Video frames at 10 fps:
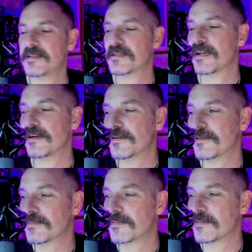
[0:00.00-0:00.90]

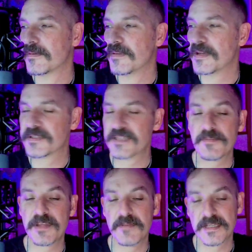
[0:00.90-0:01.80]
So there's
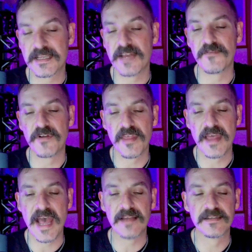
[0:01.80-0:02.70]
something to be said for
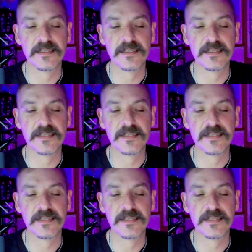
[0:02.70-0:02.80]
that.